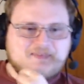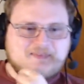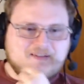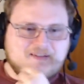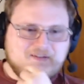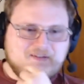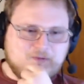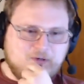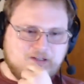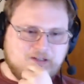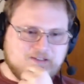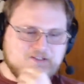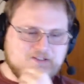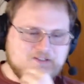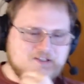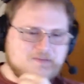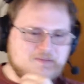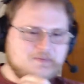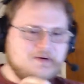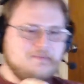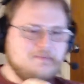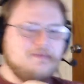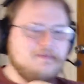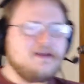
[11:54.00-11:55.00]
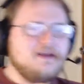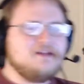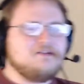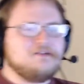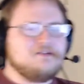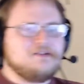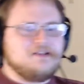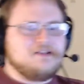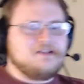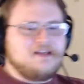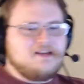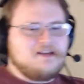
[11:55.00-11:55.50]
We'll have to jump on panel
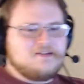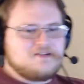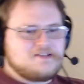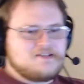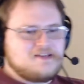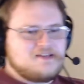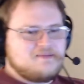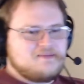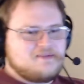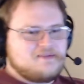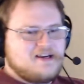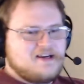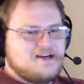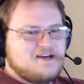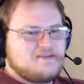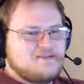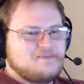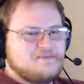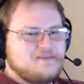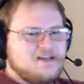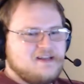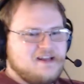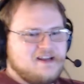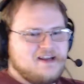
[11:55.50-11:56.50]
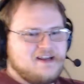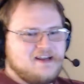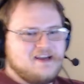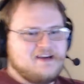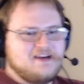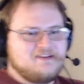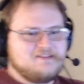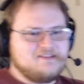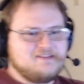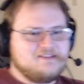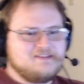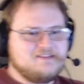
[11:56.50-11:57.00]
together sometime, hang
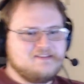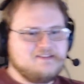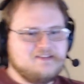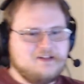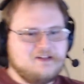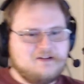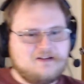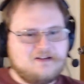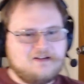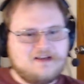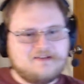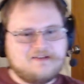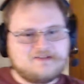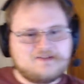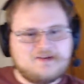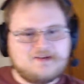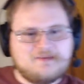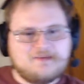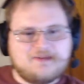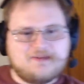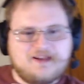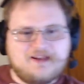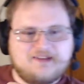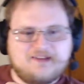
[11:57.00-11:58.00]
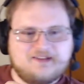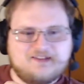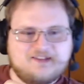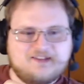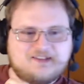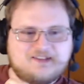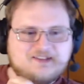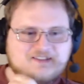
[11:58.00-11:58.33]
out, do a live stream together.